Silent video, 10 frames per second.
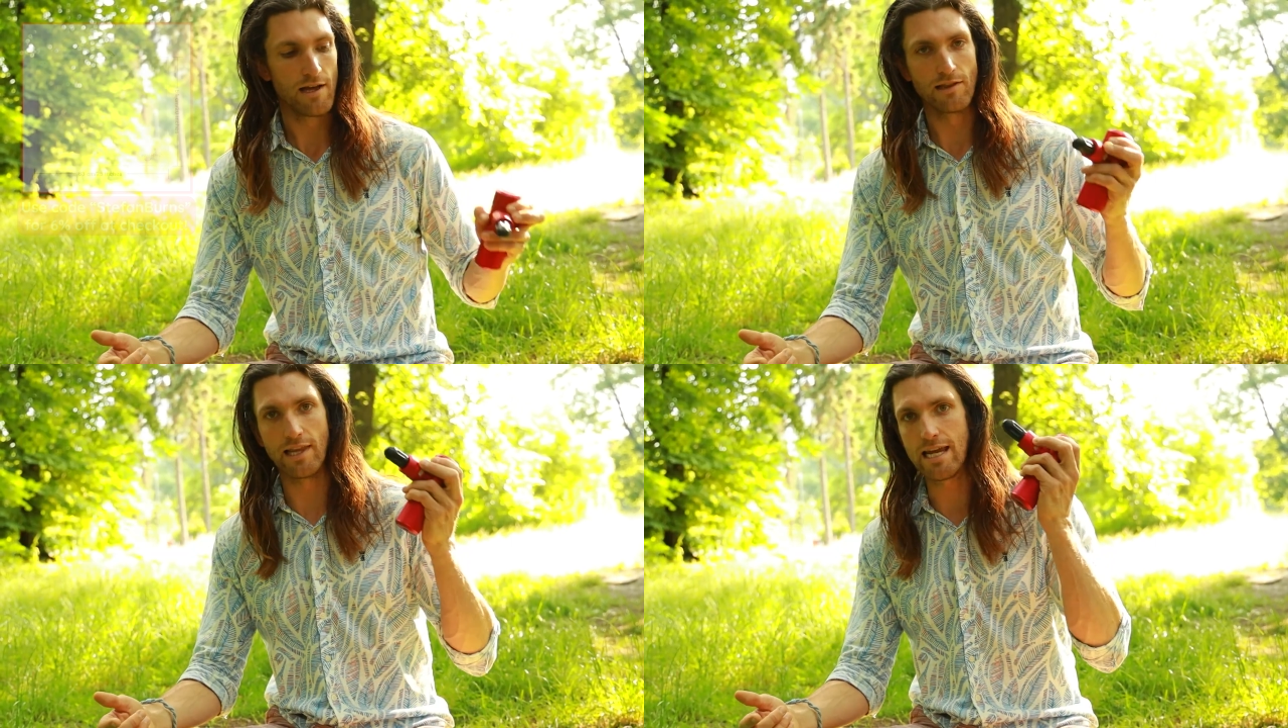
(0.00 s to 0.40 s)

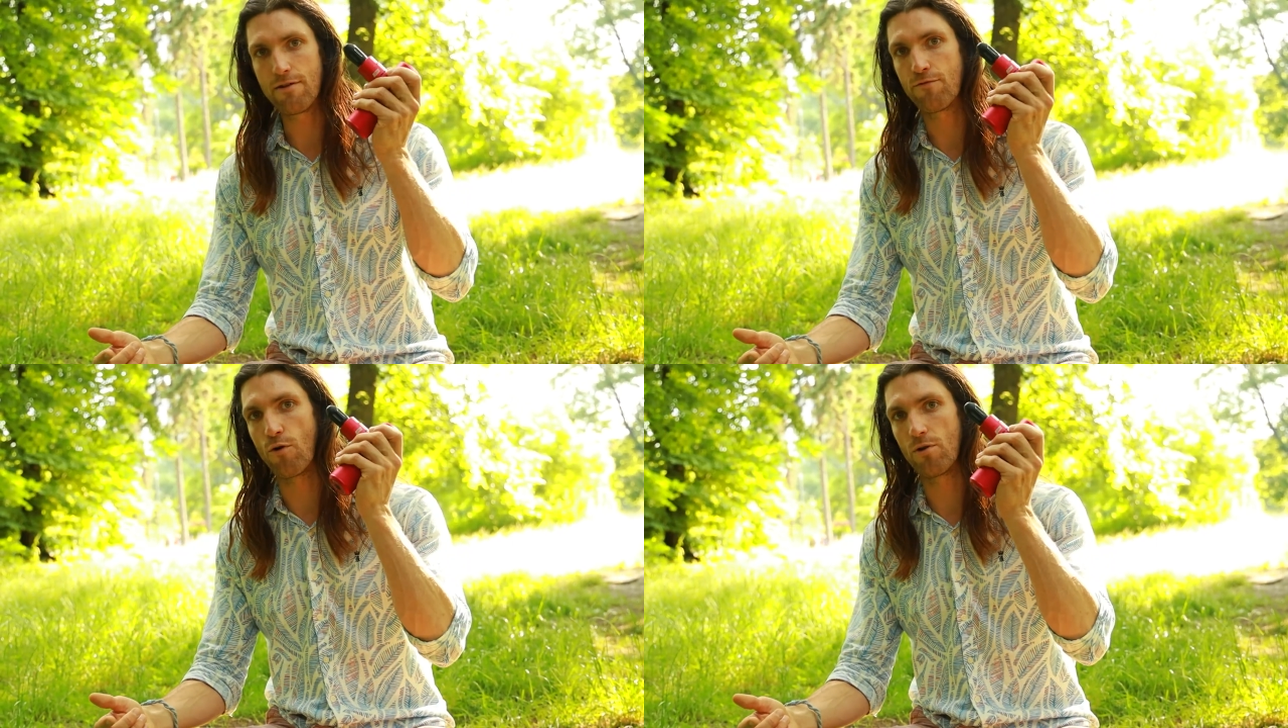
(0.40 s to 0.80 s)

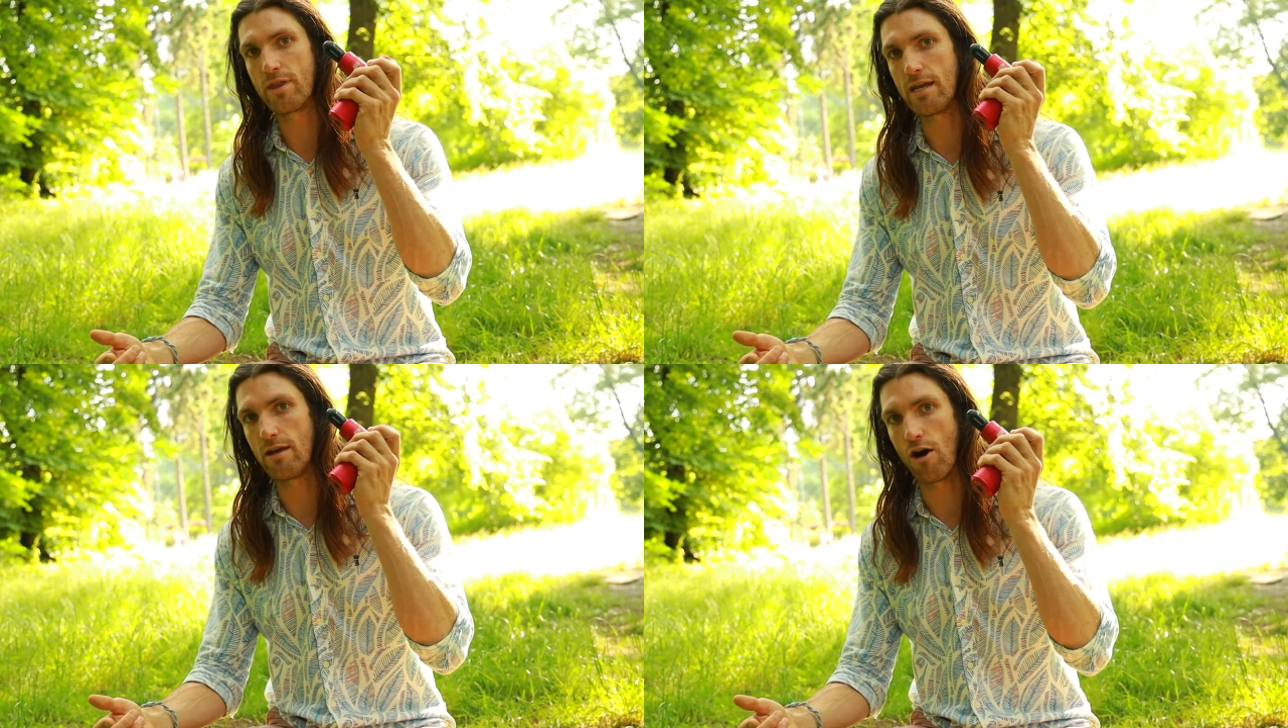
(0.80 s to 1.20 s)
Link for
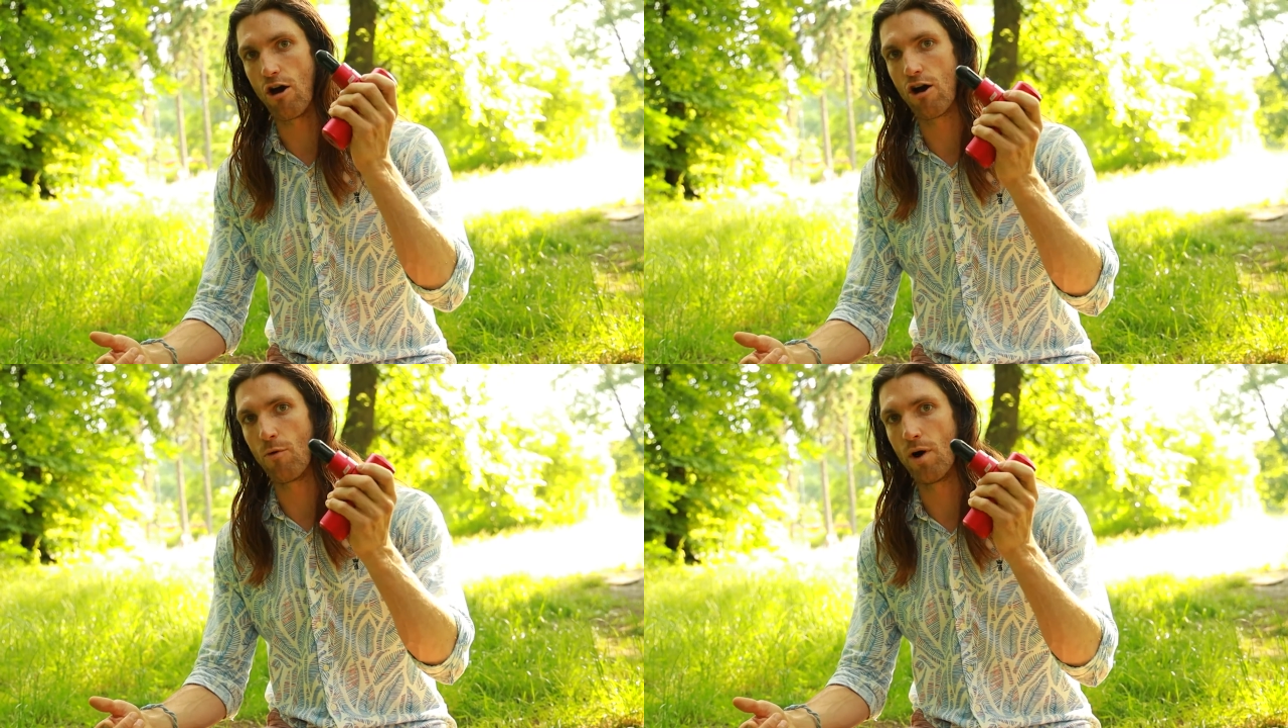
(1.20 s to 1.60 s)
the
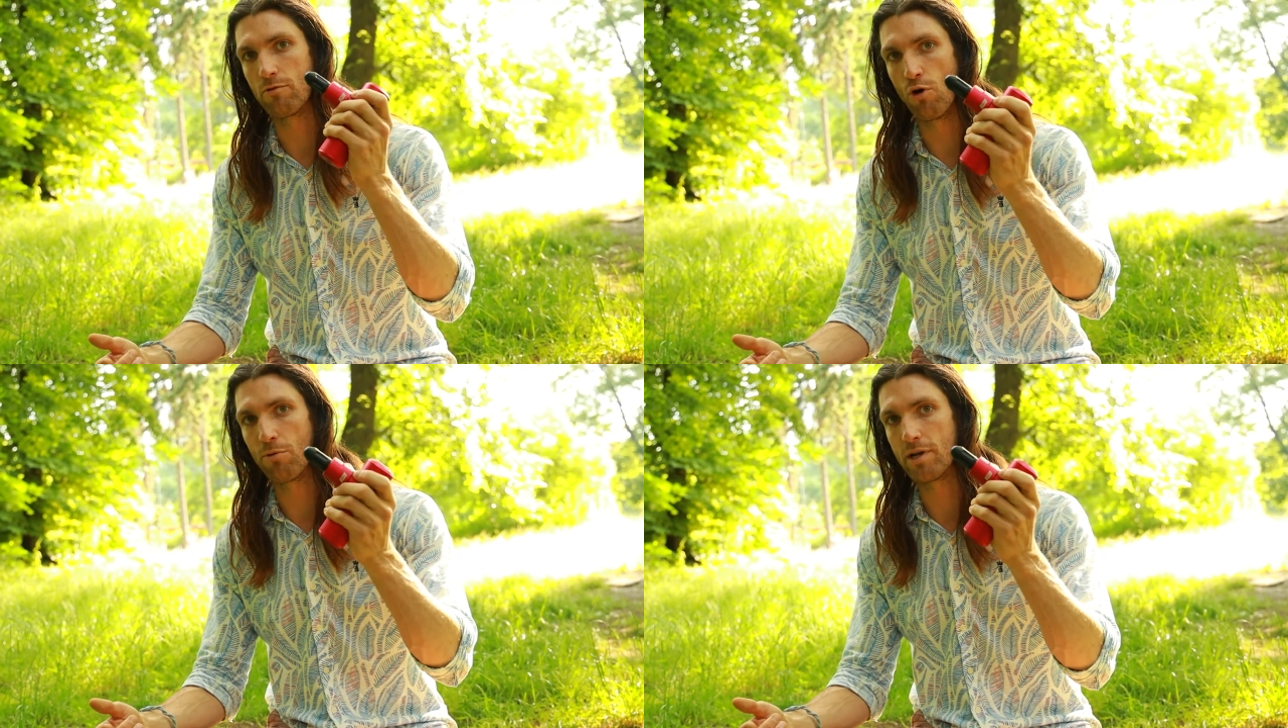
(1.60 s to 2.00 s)
R one
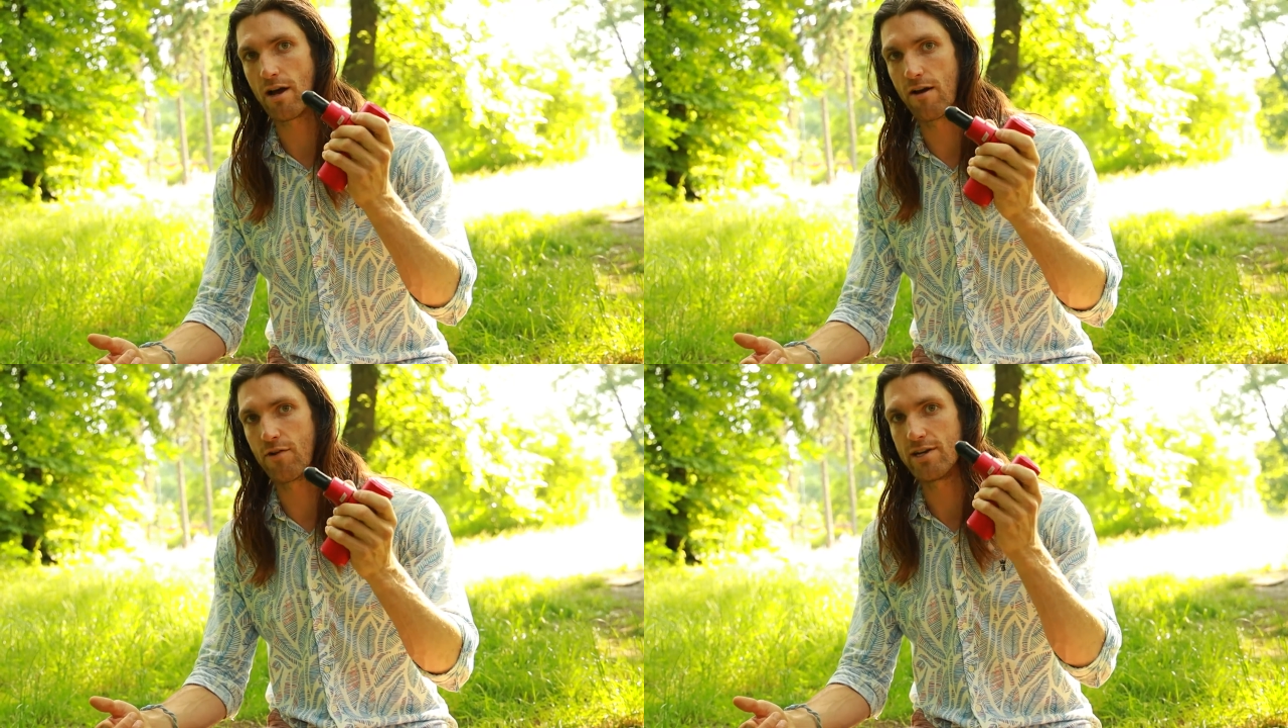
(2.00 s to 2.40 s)
Roll
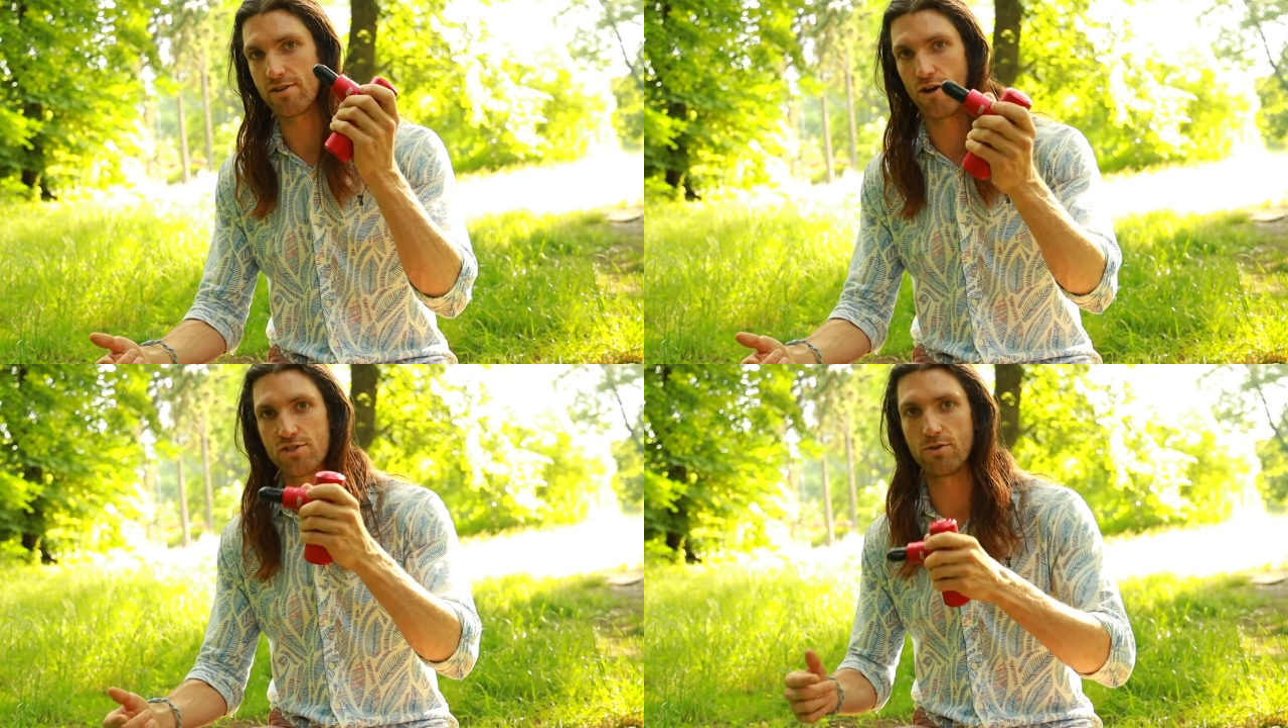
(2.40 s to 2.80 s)
Recovery
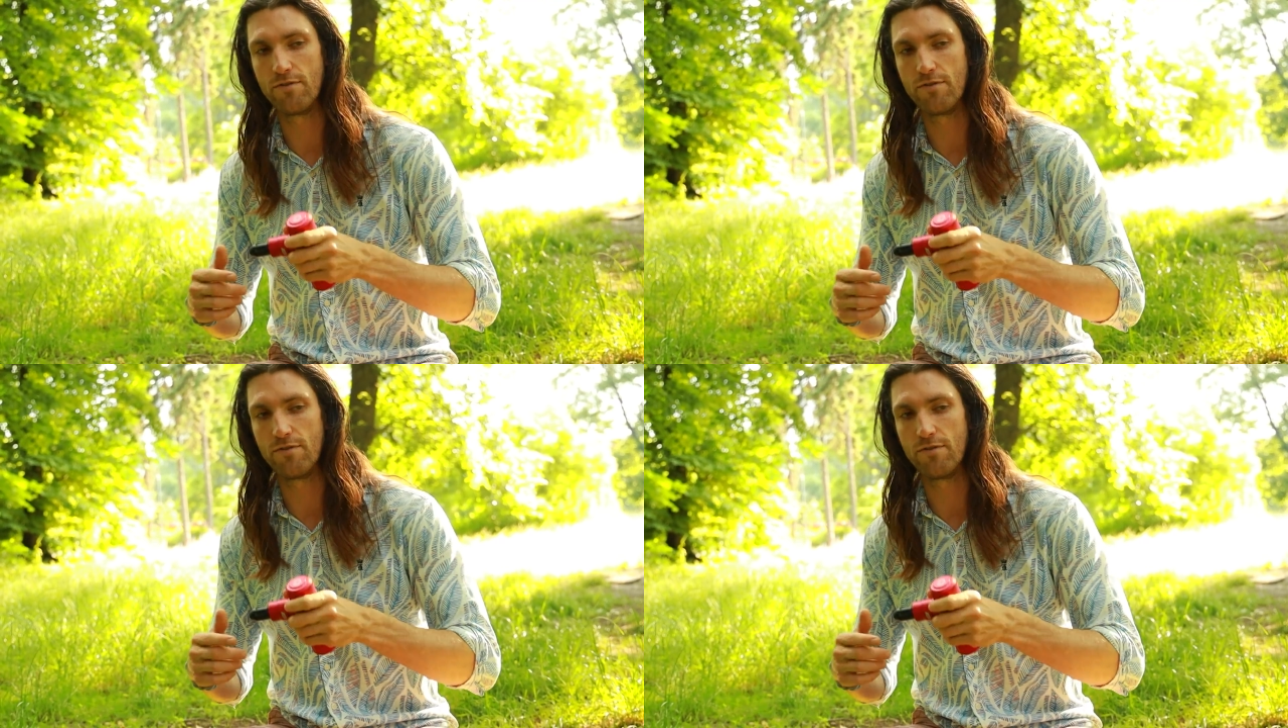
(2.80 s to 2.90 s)
is also